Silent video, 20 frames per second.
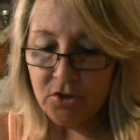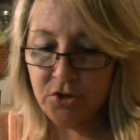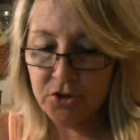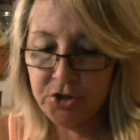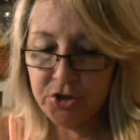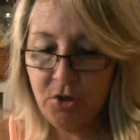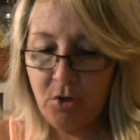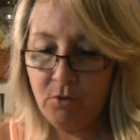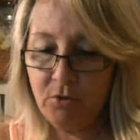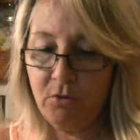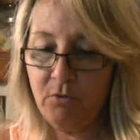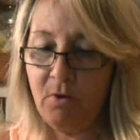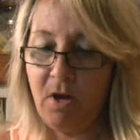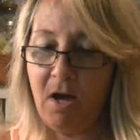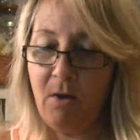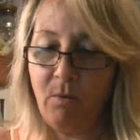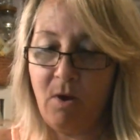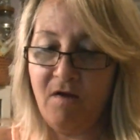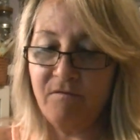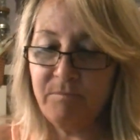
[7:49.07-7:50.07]
show you
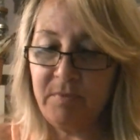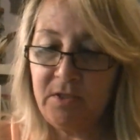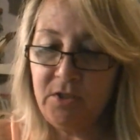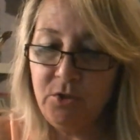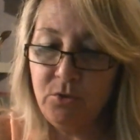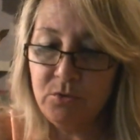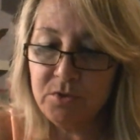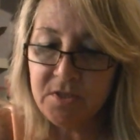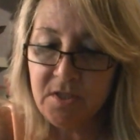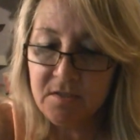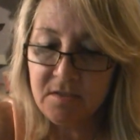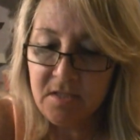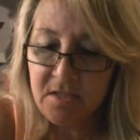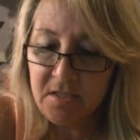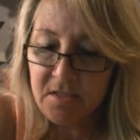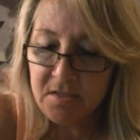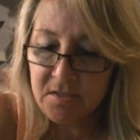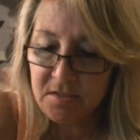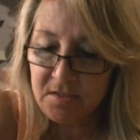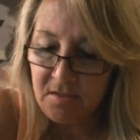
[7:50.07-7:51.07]
how I've been using
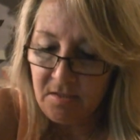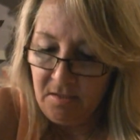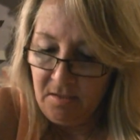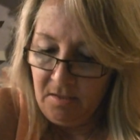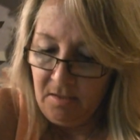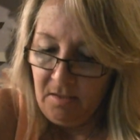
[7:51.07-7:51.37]
these.